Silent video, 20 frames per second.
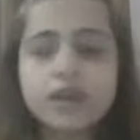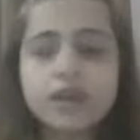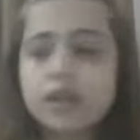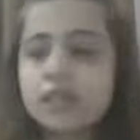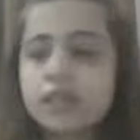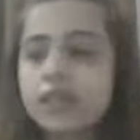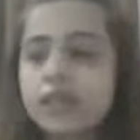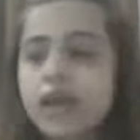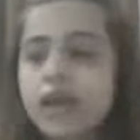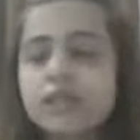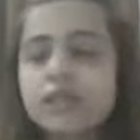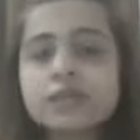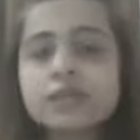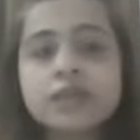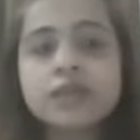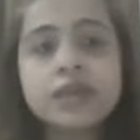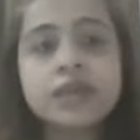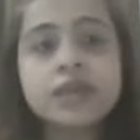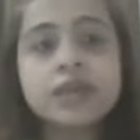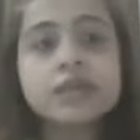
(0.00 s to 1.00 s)
the other
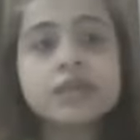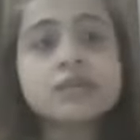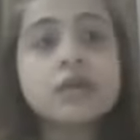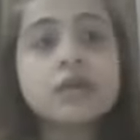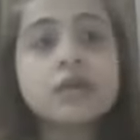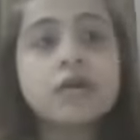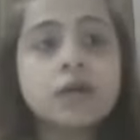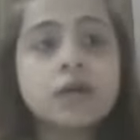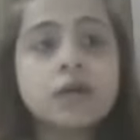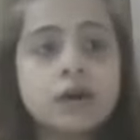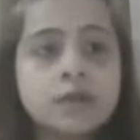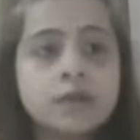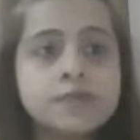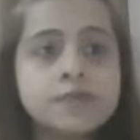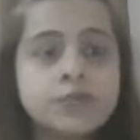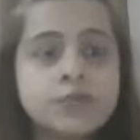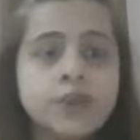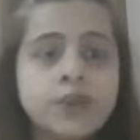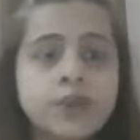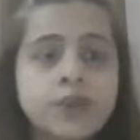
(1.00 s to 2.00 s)
thing is herbs
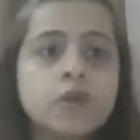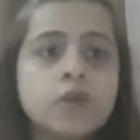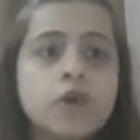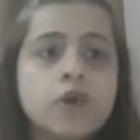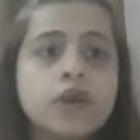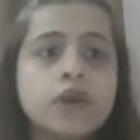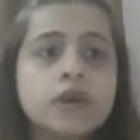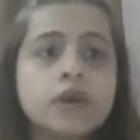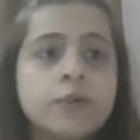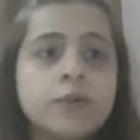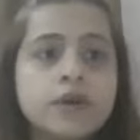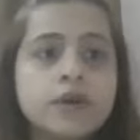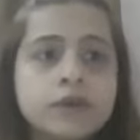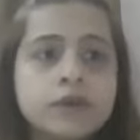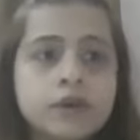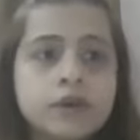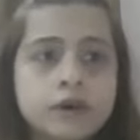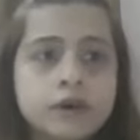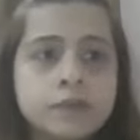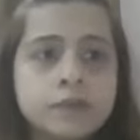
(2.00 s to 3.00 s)
when i'm talking about
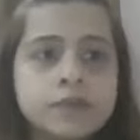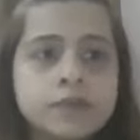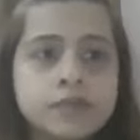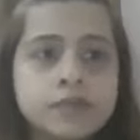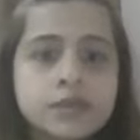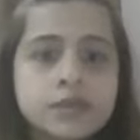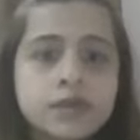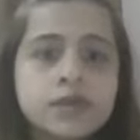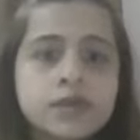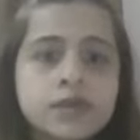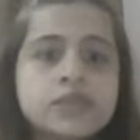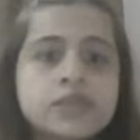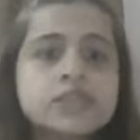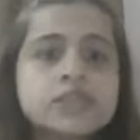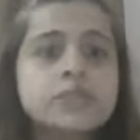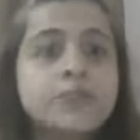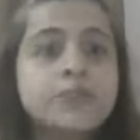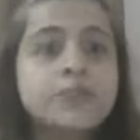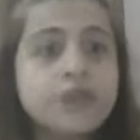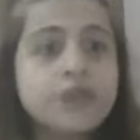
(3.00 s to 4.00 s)
herbs
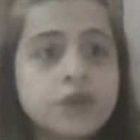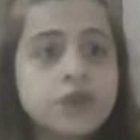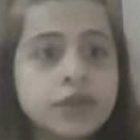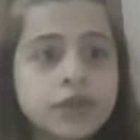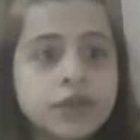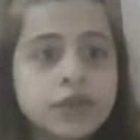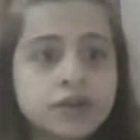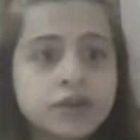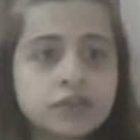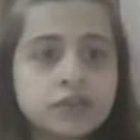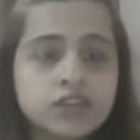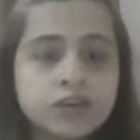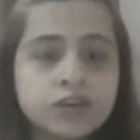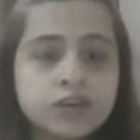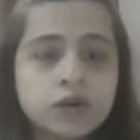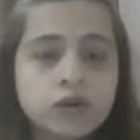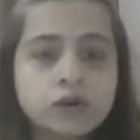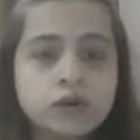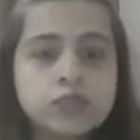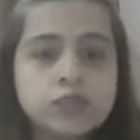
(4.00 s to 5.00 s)
spirulina which i've
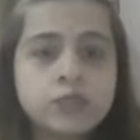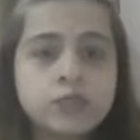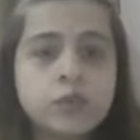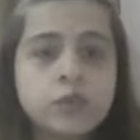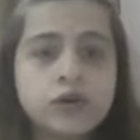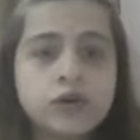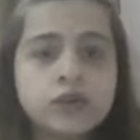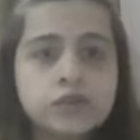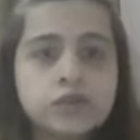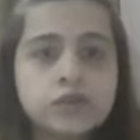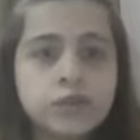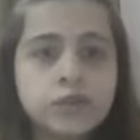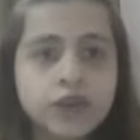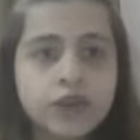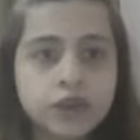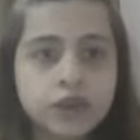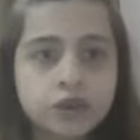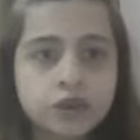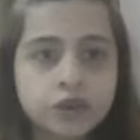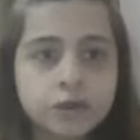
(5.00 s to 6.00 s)
already spoken is very
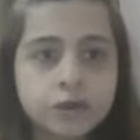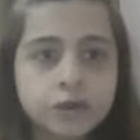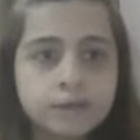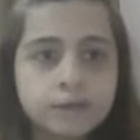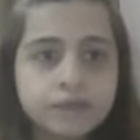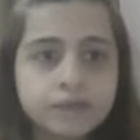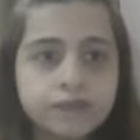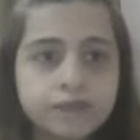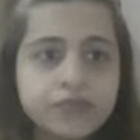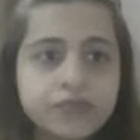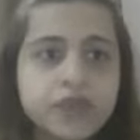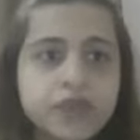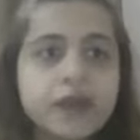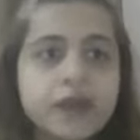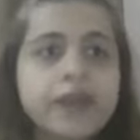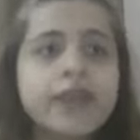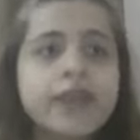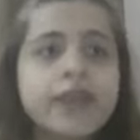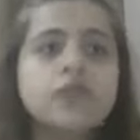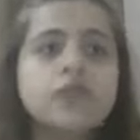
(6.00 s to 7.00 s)
good
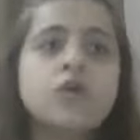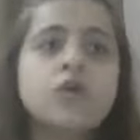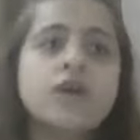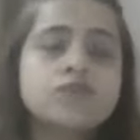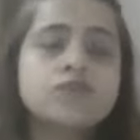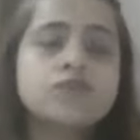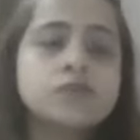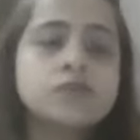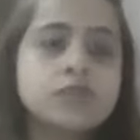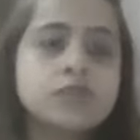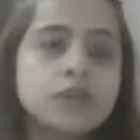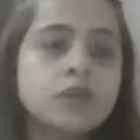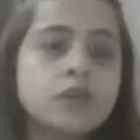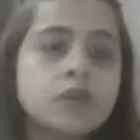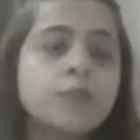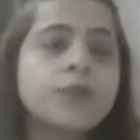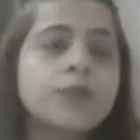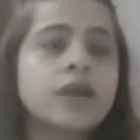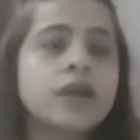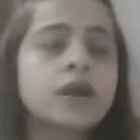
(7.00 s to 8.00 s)
again you have to see you're
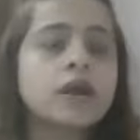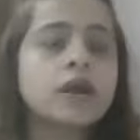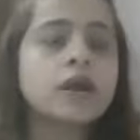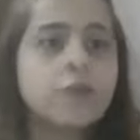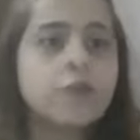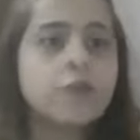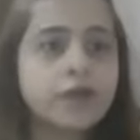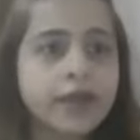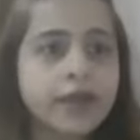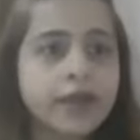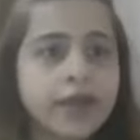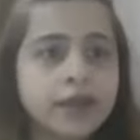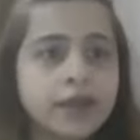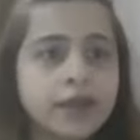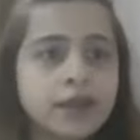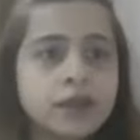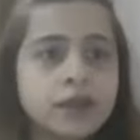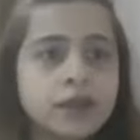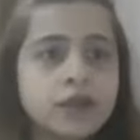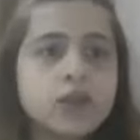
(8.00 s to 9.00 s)
picking up organic
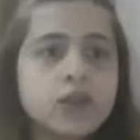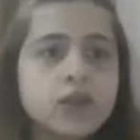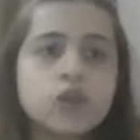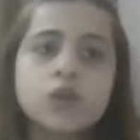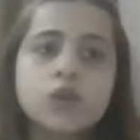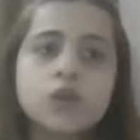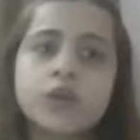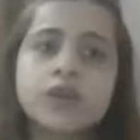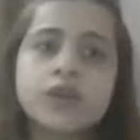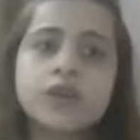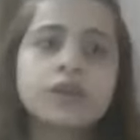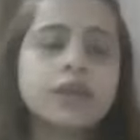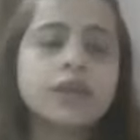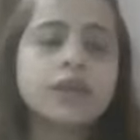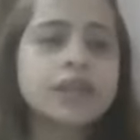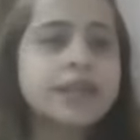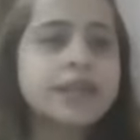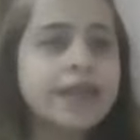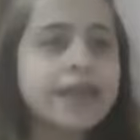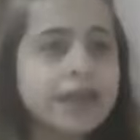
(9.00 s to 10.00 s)
you can
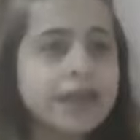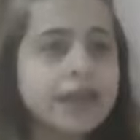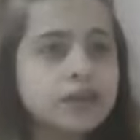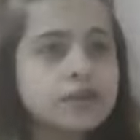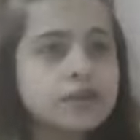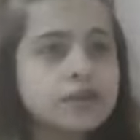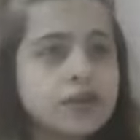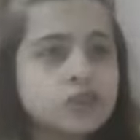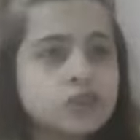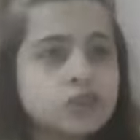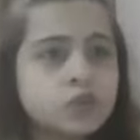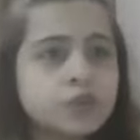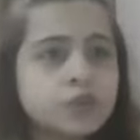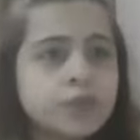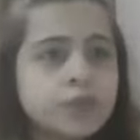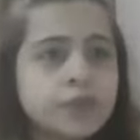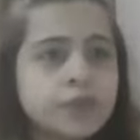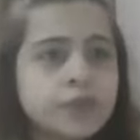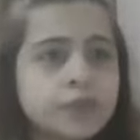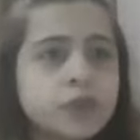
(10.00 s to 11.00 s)
directly get in touch with
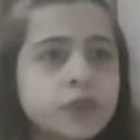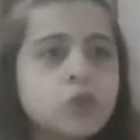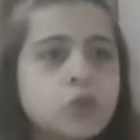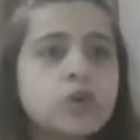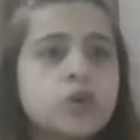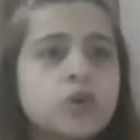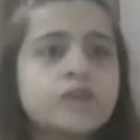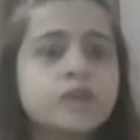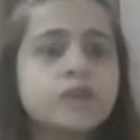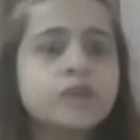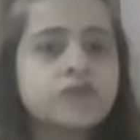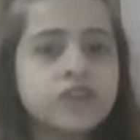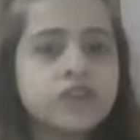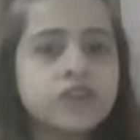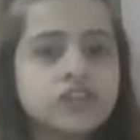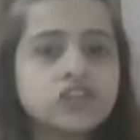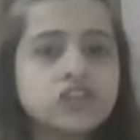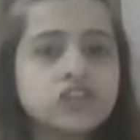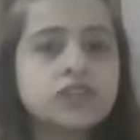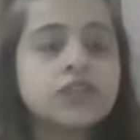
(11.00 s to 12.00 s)
people who are
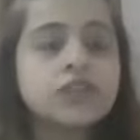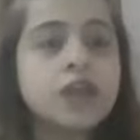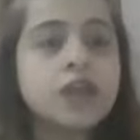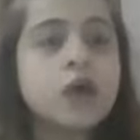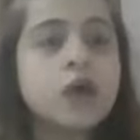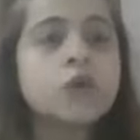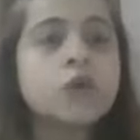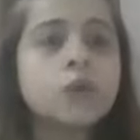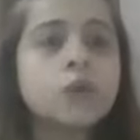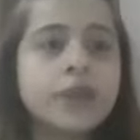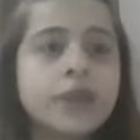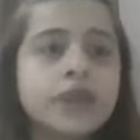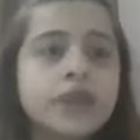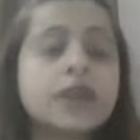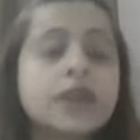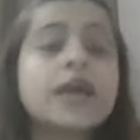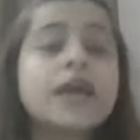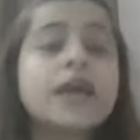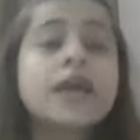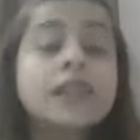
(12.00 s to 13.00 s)
professionally now doing
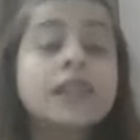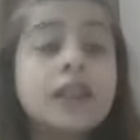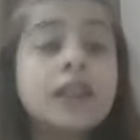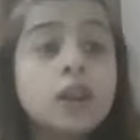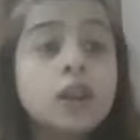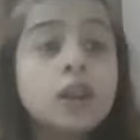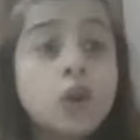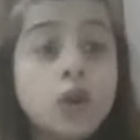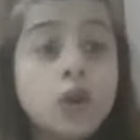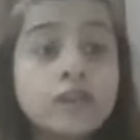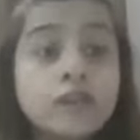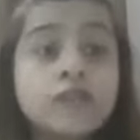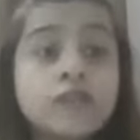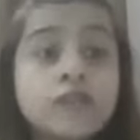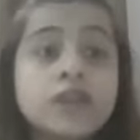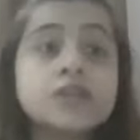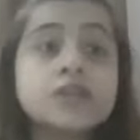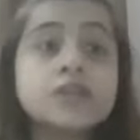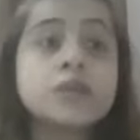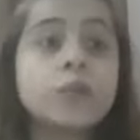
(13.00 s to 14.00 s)
it there are a lot of
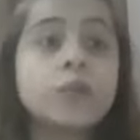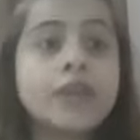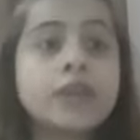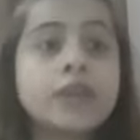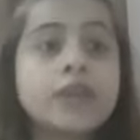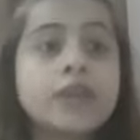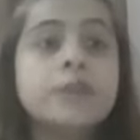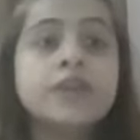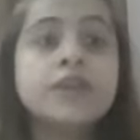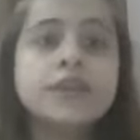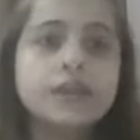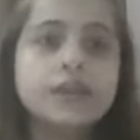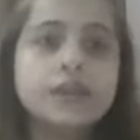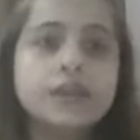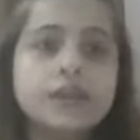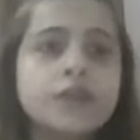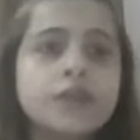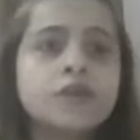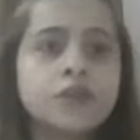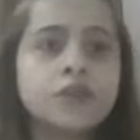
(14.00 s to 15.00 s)
things available in
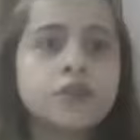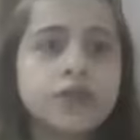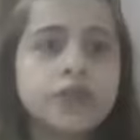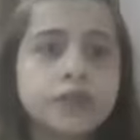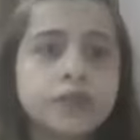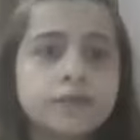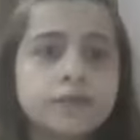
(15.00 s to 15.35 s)
india today